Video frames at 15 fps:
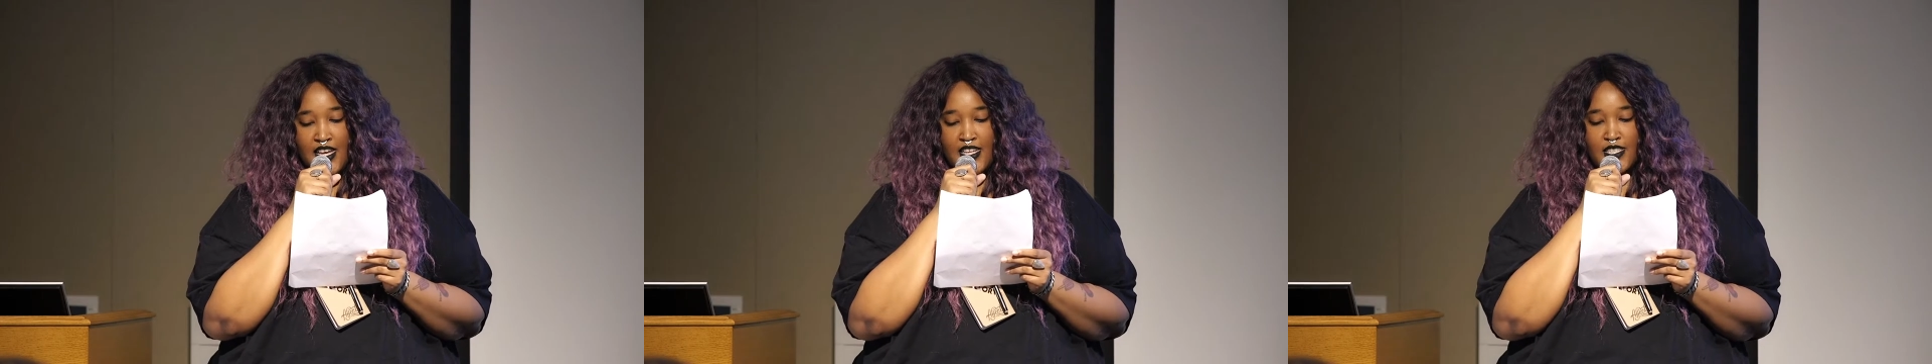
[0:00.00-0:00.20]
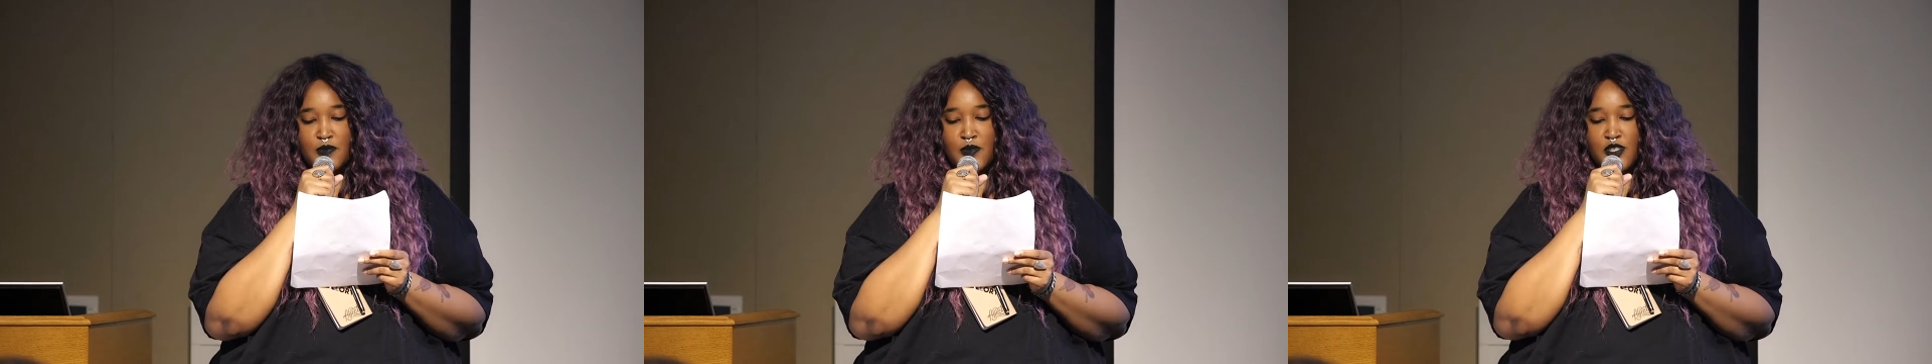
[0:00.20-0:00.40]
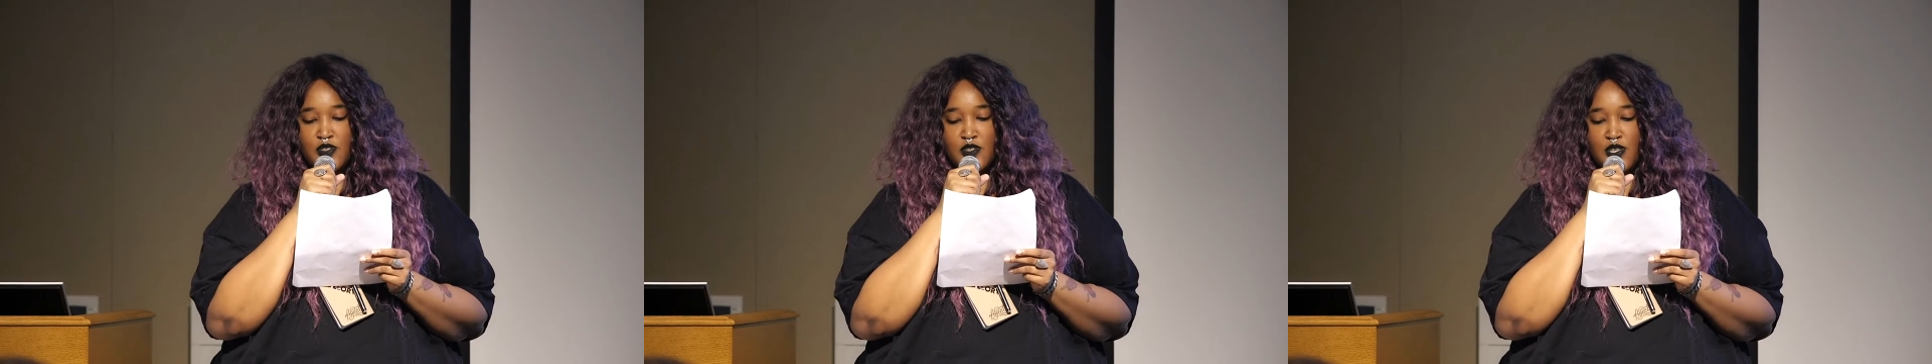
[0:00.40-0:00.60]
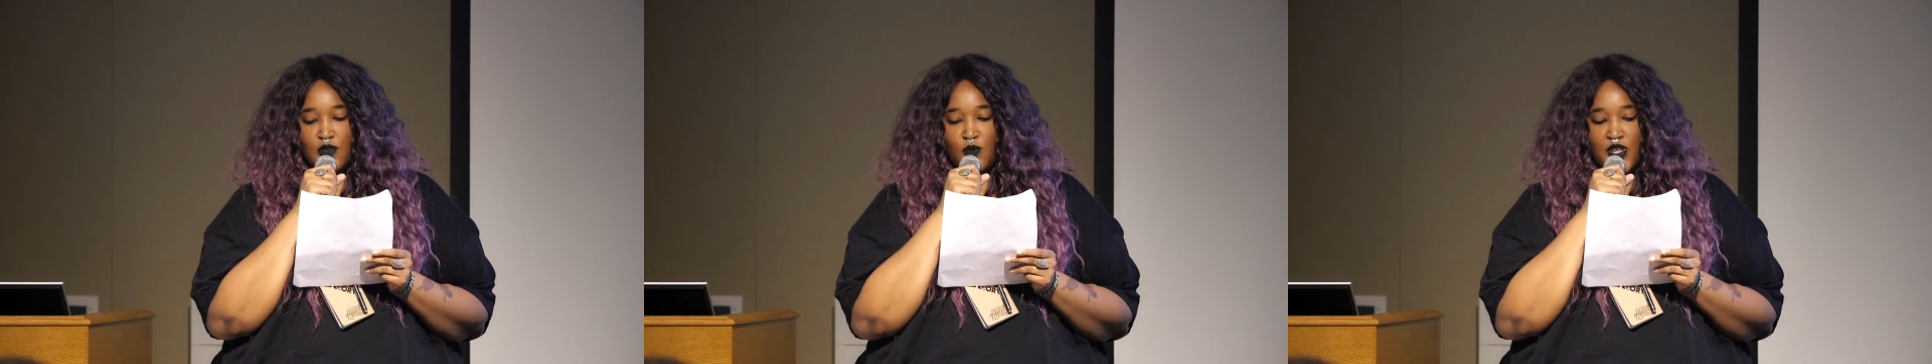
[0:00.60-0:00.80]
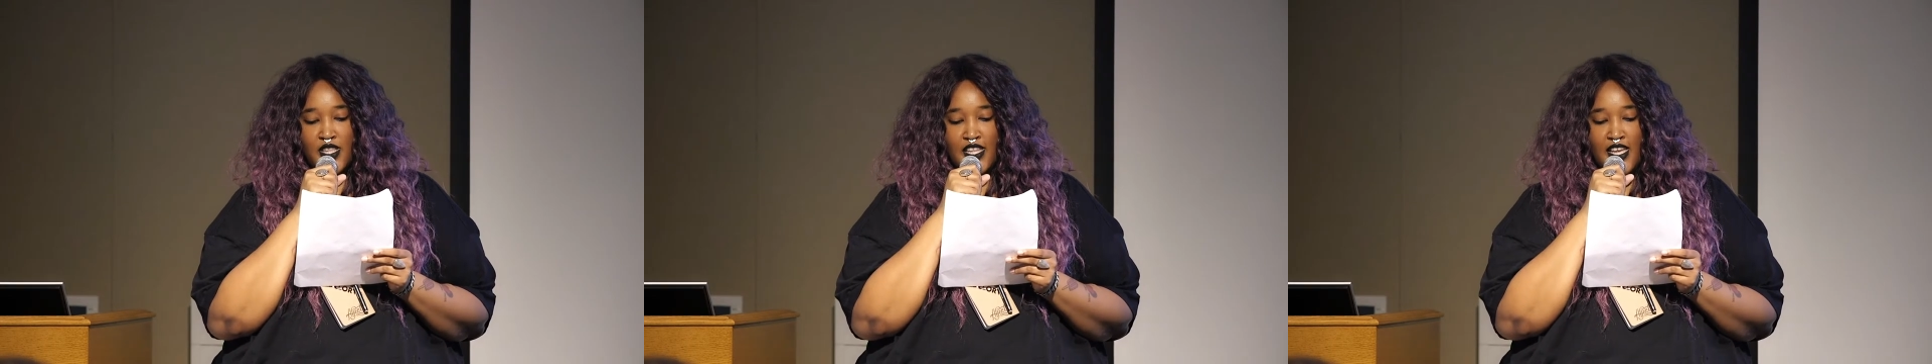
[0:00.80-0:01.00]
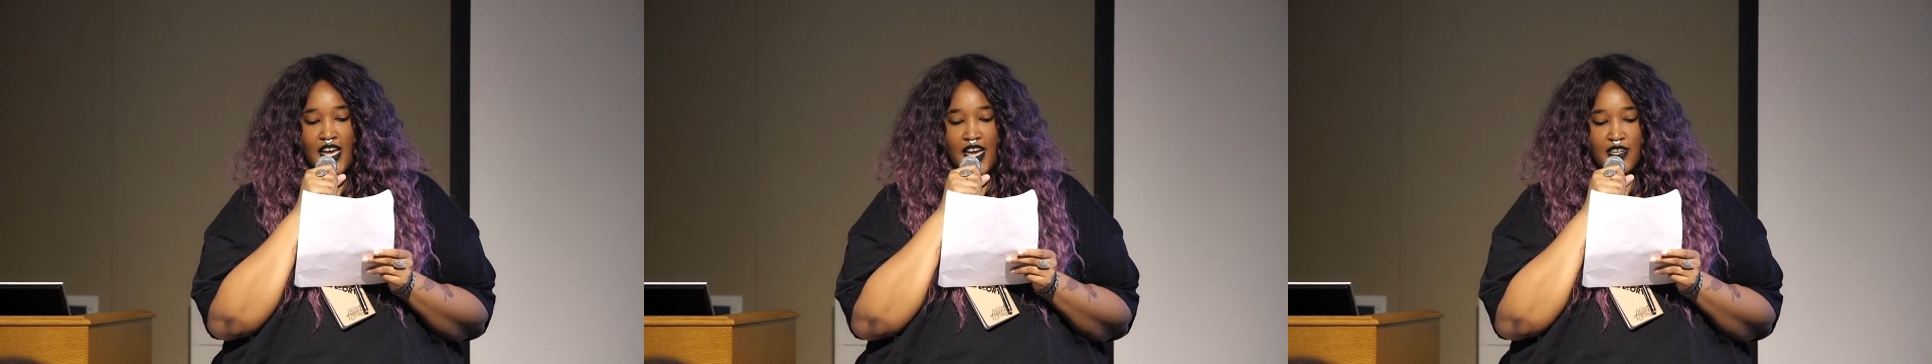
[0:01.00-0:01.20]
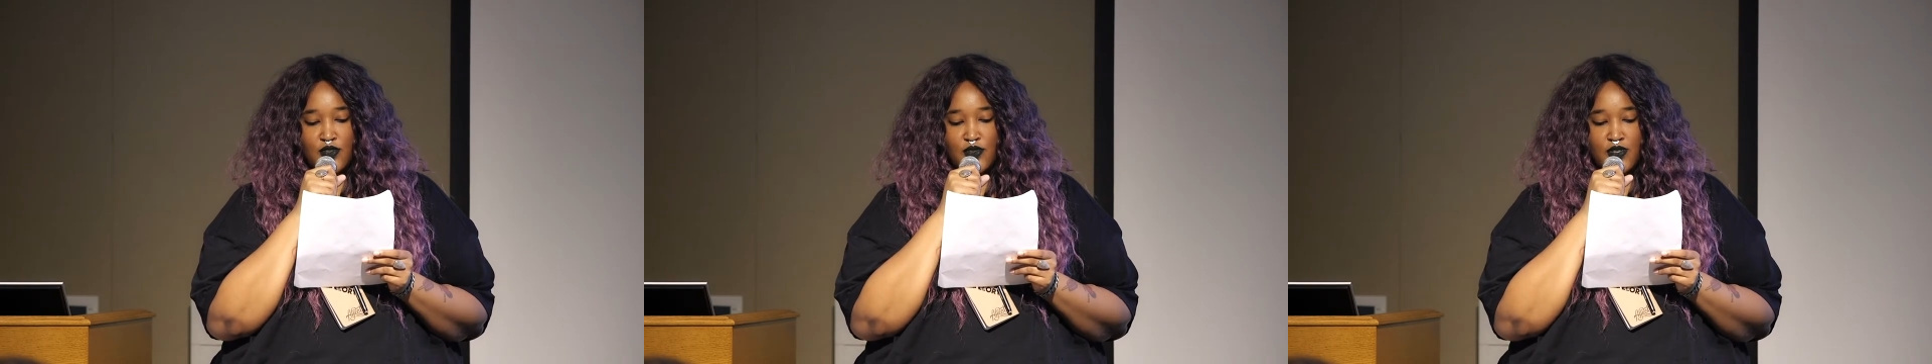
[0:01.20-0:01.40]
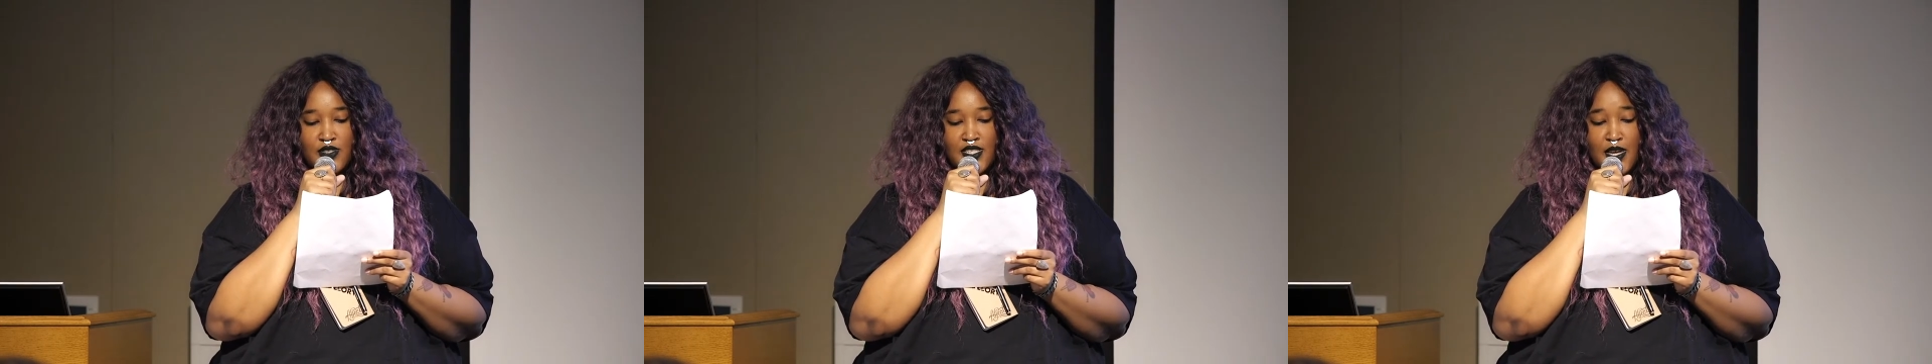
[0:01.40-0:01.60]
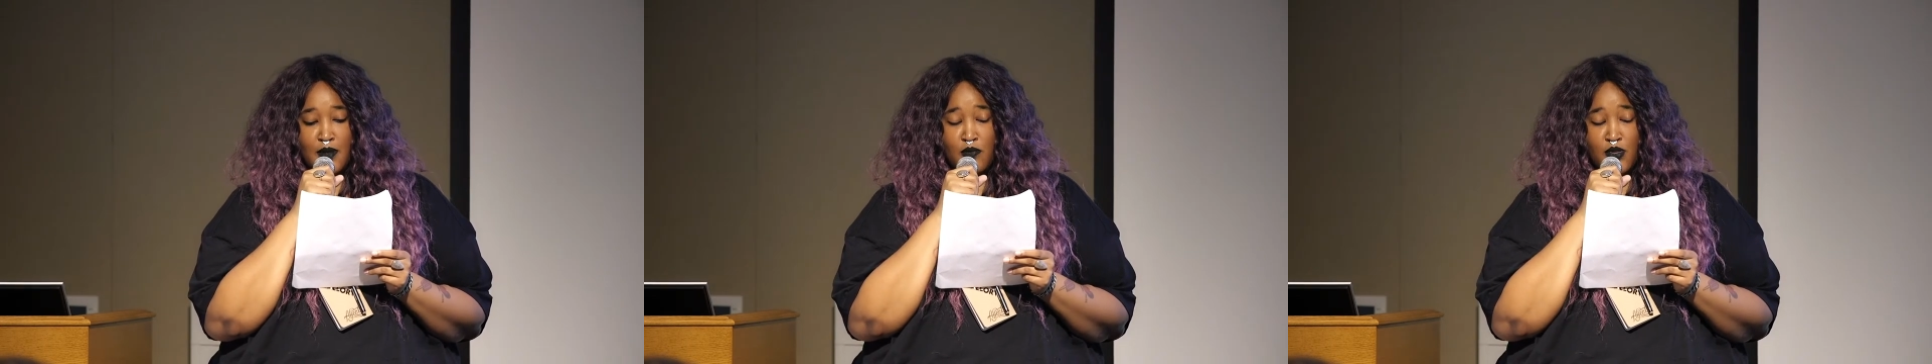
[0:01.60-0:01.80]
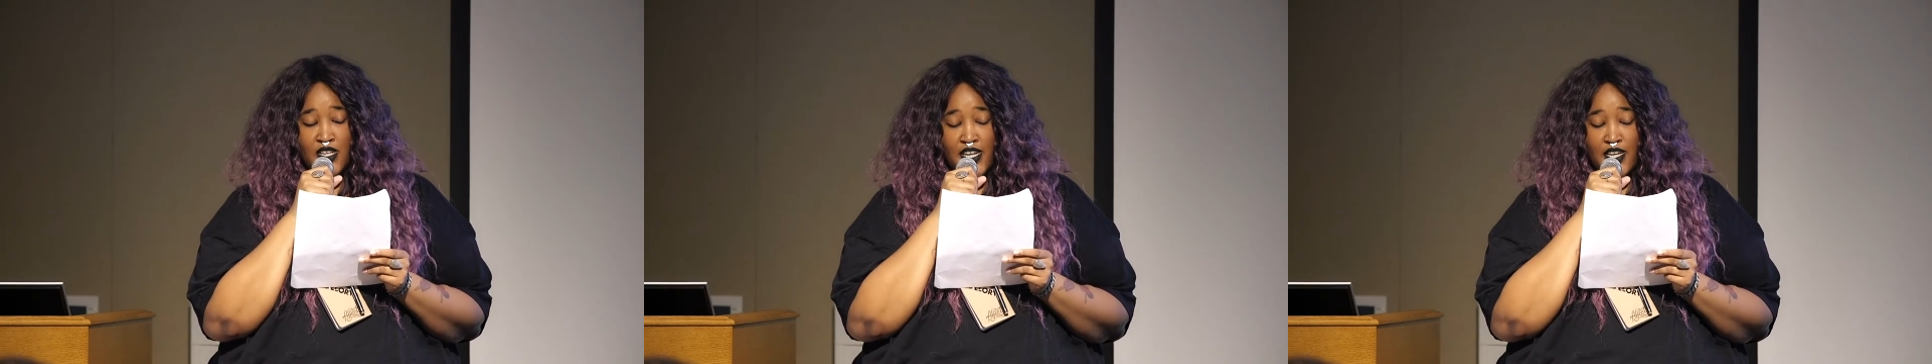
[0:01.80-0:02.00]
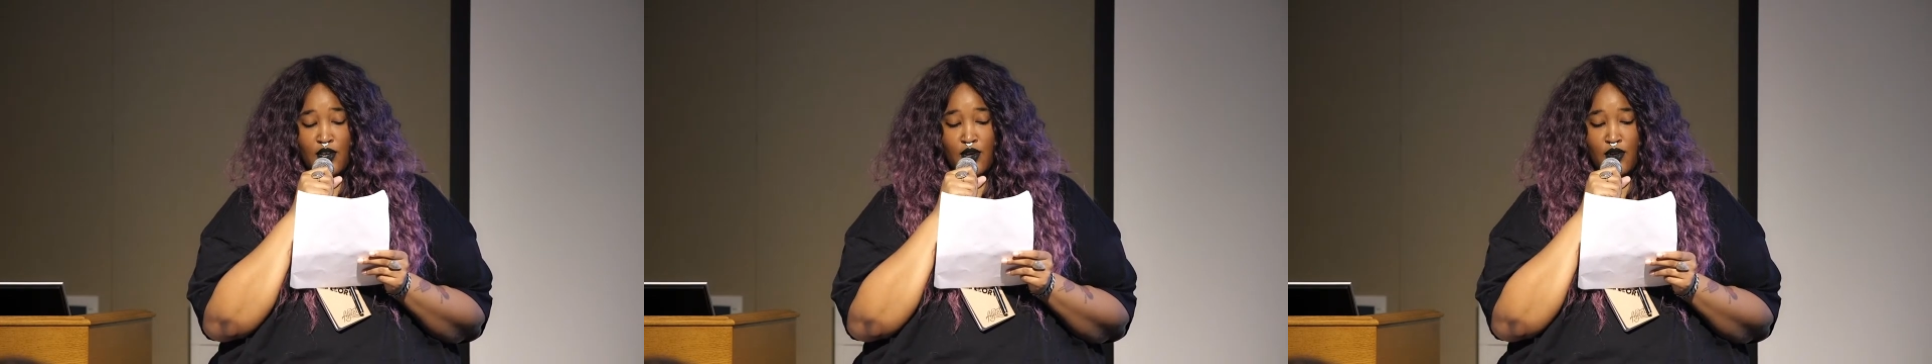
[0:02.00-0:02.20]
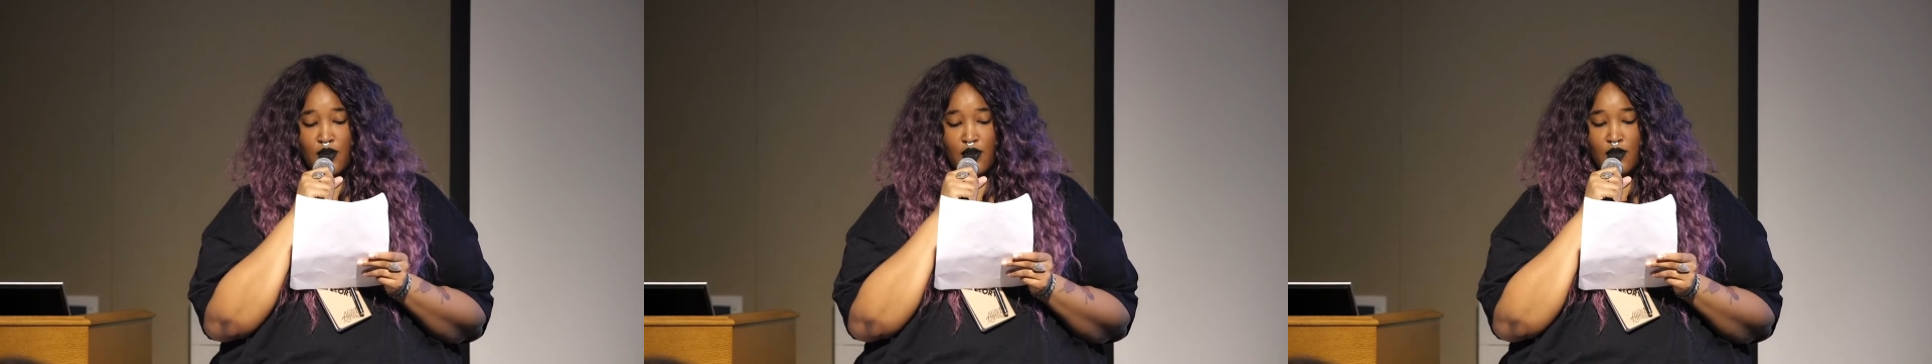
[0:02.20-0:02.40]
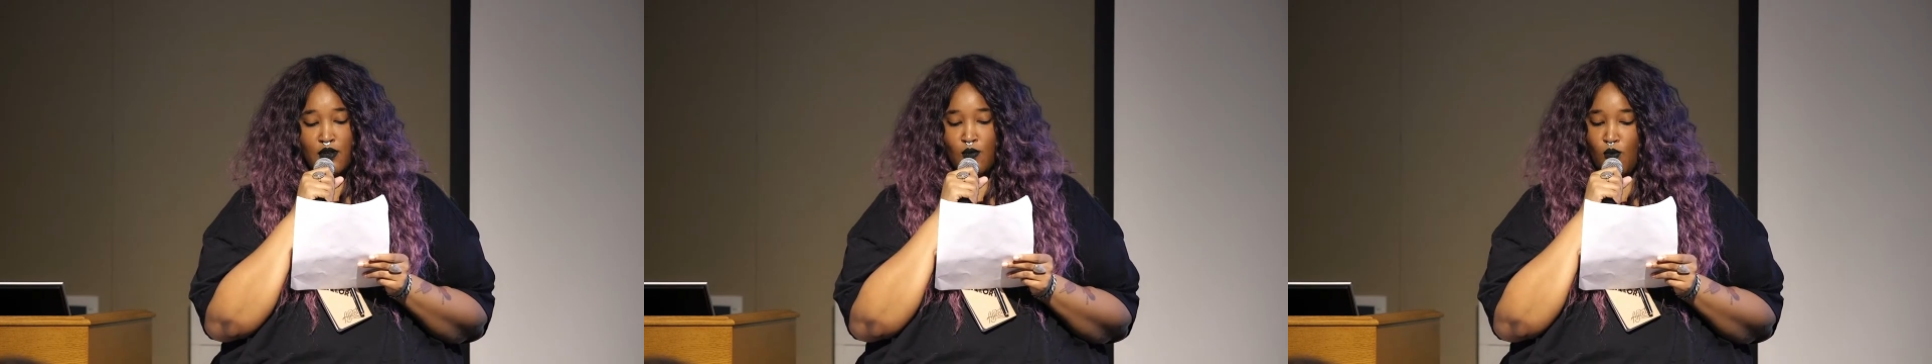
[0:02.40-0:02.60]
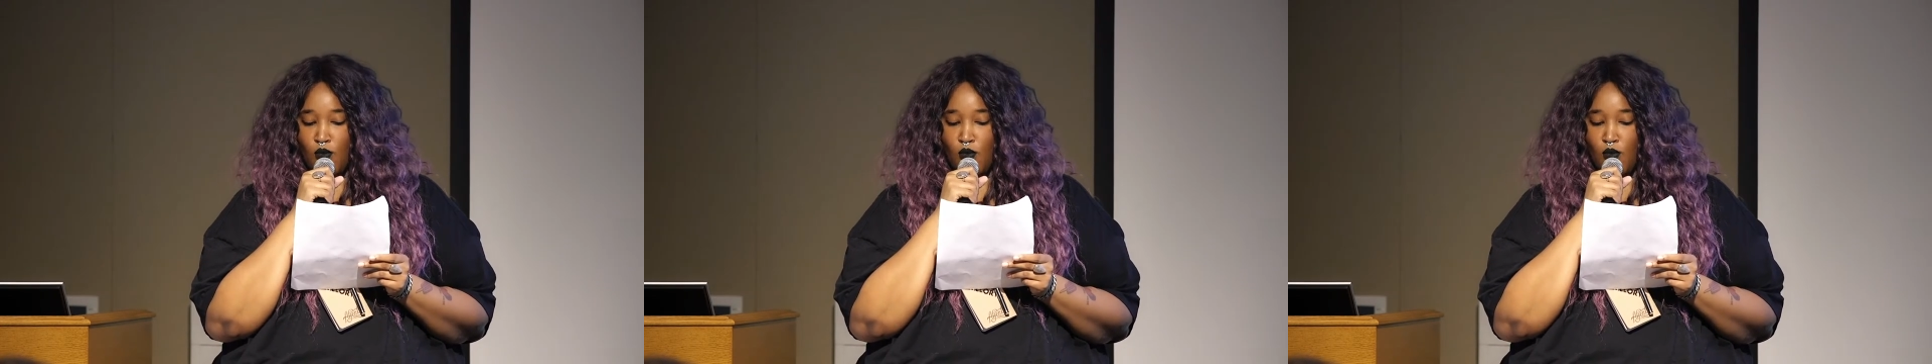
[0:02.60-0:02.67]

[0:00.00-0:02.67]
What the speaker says: especially when the actress that played her